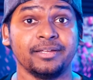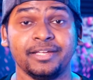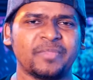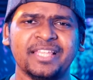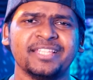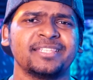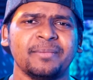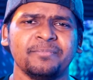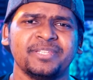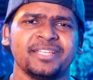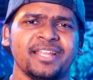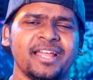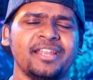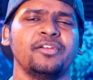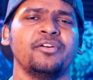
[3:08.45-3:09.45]
In some
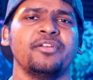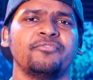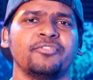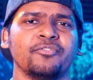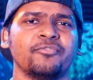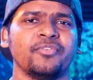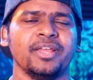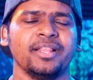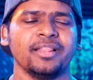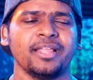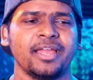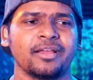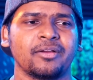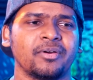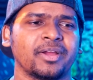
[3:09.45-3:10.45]
scenario, if you feel
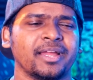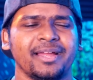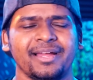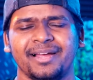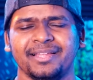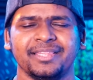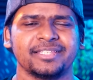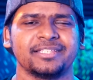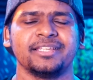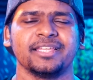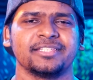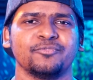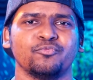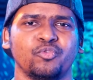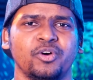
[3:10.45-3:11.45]
like, okay, this
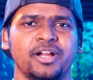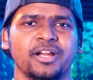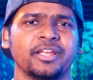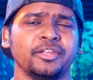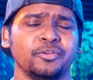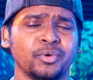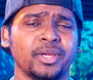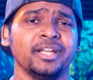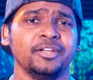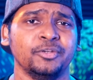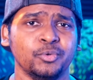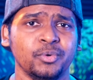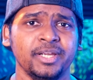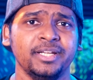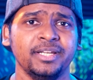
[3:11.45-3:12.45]
doesn't work, you can
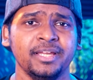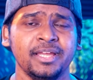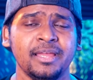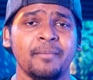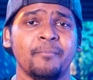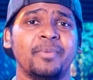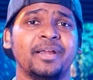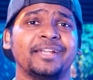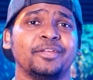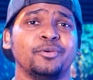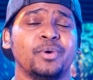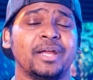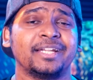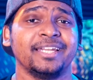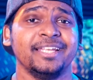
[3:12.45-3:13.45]
do it, but you
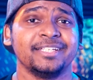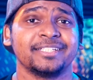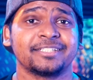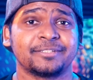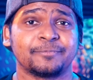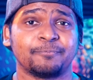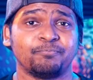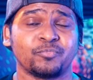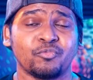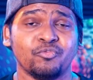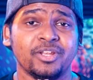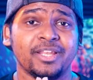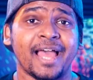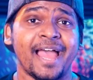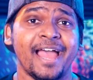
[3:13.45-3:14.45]
at least
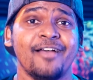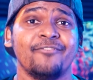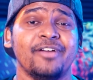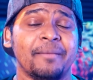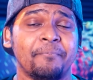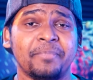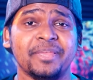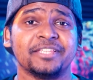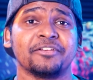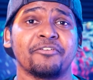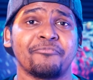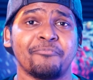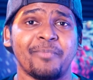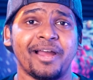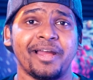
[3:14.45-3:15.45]
will have a peace of
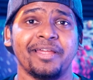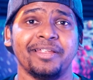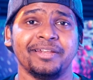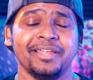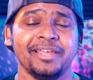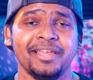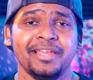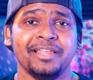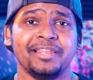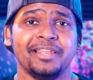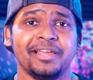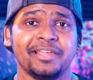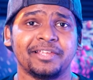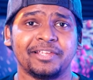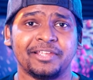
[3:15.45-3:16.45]
mind,
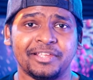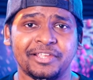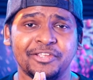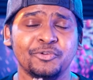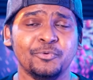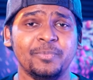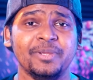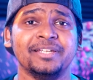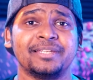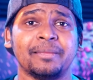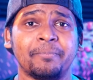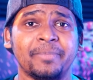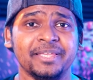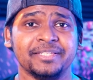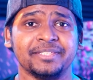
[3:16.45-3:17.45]
like you built a
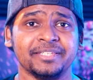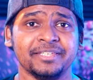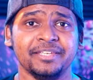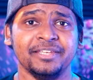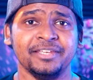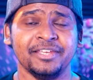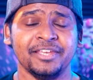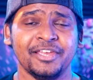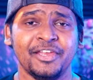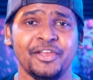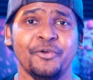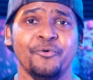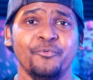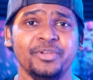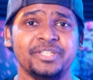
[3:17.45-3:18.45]
PC
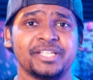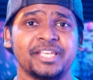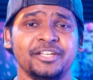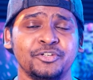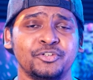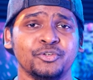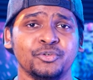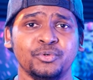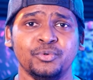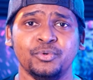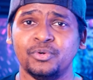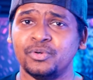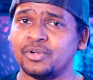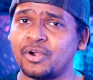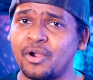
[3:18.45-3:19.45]
which can do
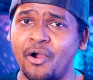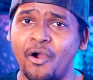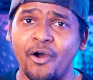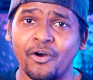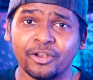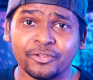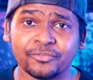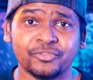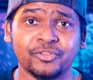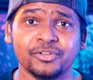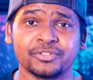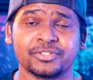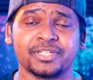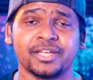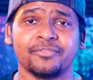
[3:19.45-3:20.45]
all of those
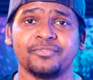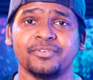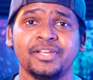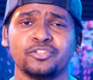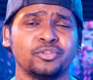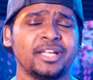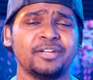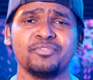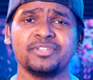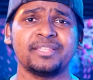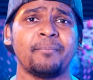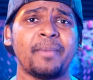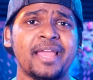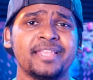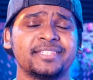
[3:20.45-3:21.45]
stuff. So that was the
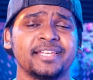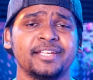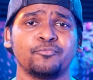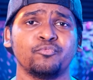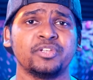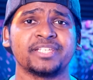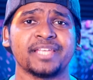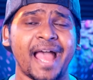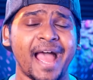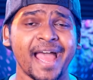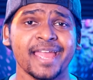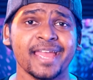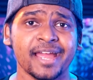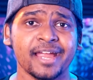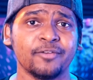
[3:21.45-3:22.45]
mindset which I
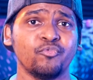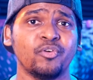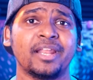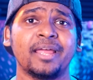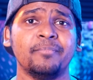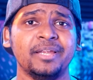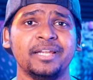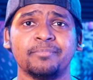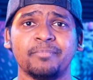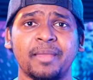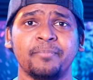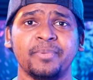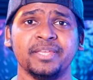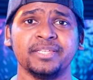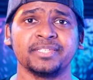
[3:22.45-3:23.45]
had when I built my
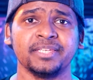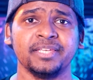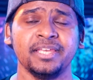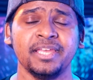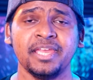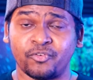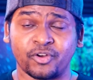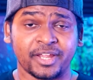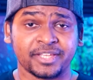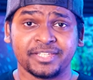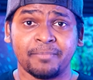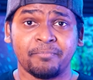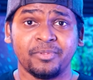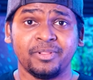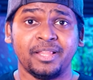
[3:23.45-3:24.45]
PC. For
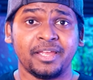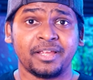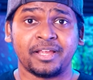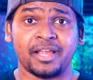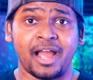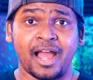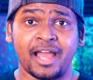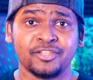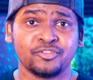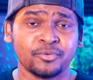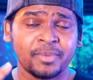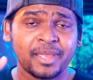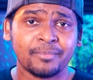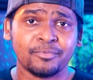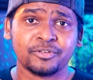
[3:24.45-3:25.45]
example, like I should
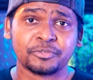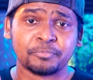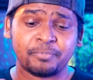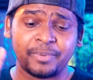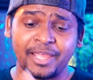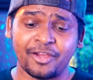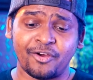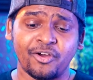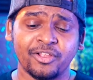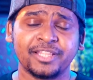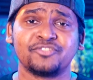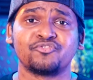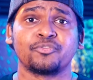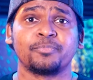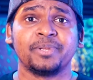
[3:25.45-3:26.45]
be able to play all the
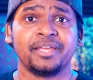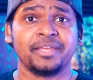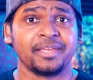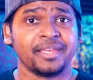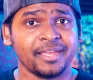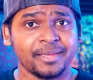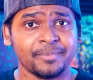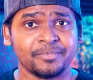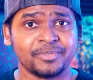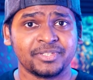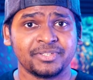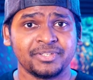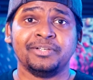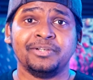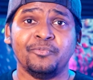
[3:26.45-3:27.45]
AAA
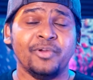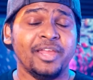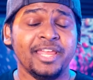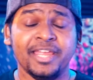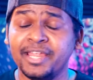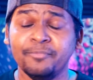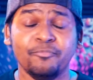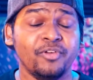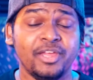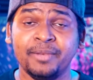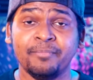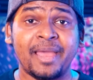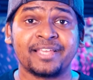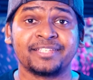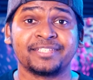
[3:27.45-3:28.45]
games in
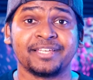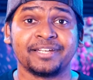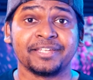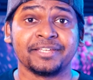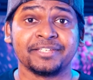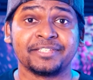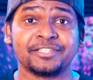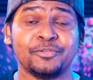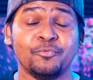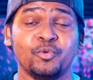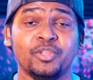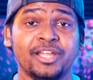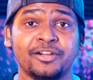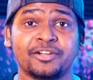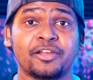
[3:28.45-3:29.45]
max settings
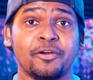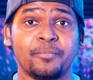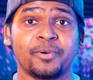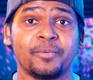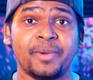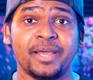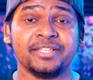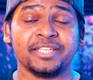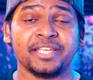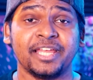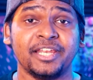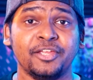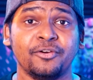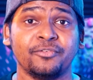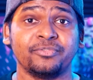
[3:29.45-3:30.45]
without compromising
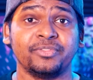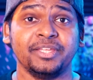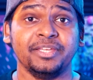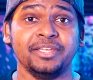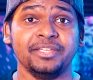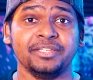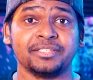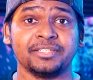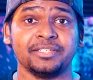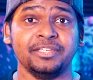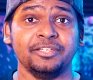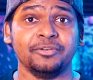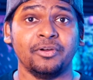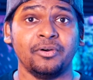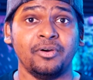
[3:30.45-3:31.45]
any of these,
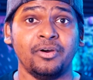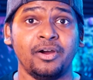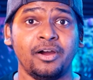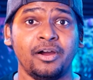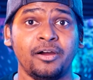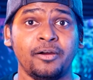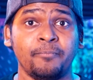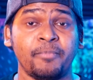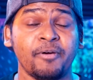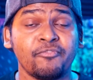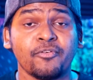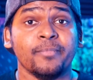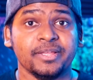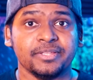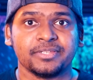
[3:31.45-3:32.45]

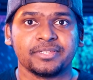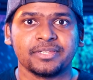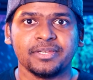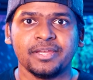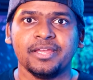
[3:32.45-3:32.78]
performance.